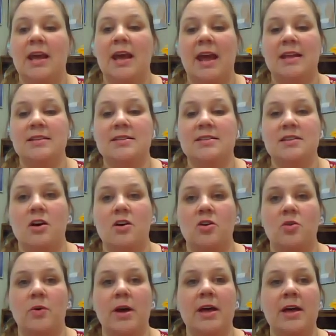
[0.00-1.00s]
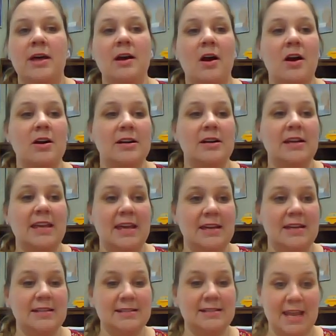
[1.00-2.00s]
And so, our
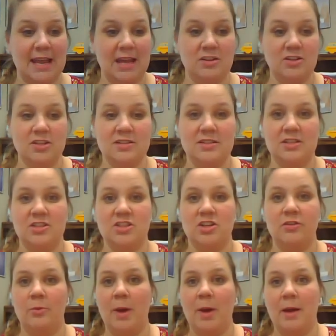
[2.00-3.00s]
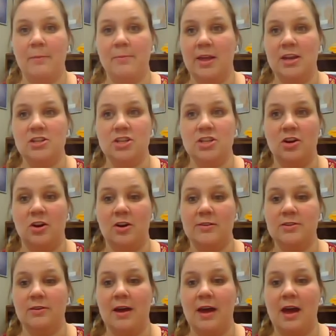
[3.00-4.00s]
kids and just the general population
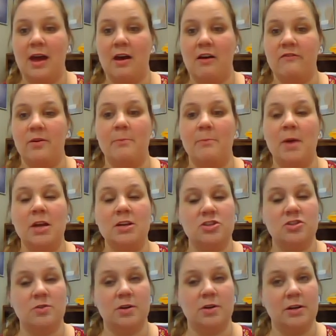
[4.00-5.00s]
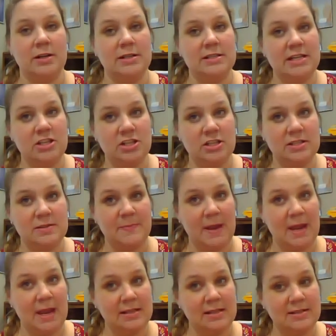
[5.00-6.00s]
also have much shorter attention
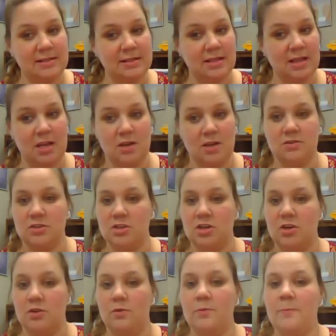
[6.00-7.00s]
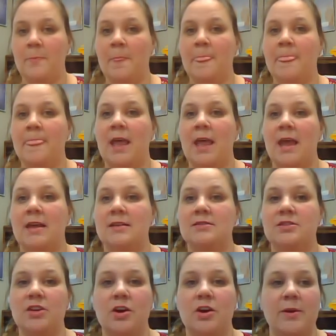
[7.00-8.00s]
spans than they used to.
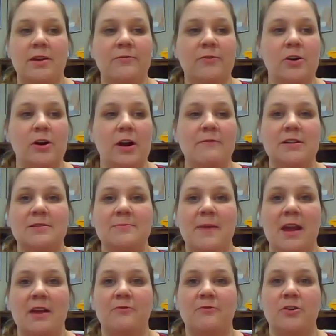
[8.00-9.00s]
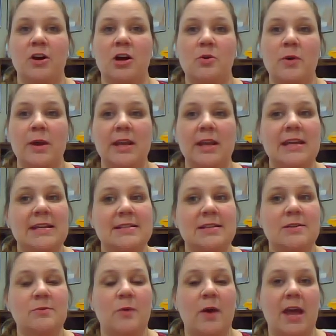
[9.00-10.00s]
And so, infographics make for a quick and
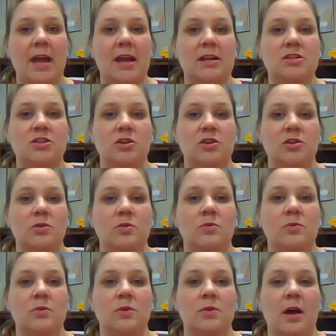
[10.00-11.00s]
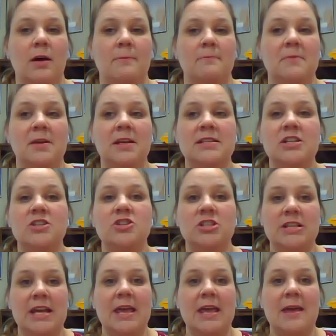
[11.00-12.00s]
easy way to continue
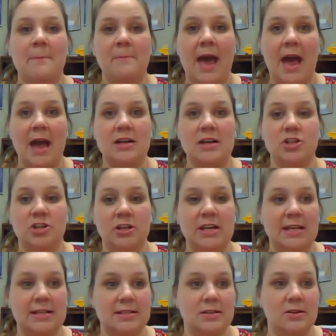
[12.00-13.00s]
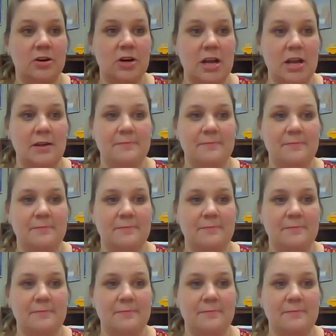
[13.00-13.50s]
to impact your kids' learning.